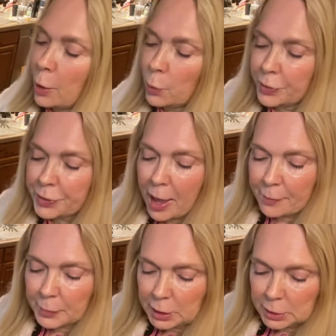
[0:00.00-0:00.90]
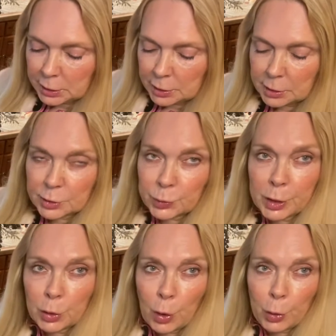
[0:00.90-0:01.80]
what that means is
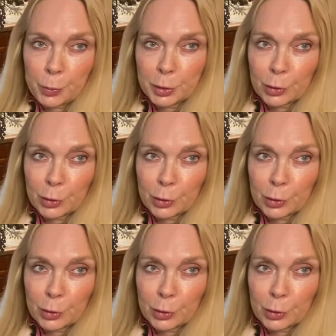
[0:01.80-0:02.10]
when you open your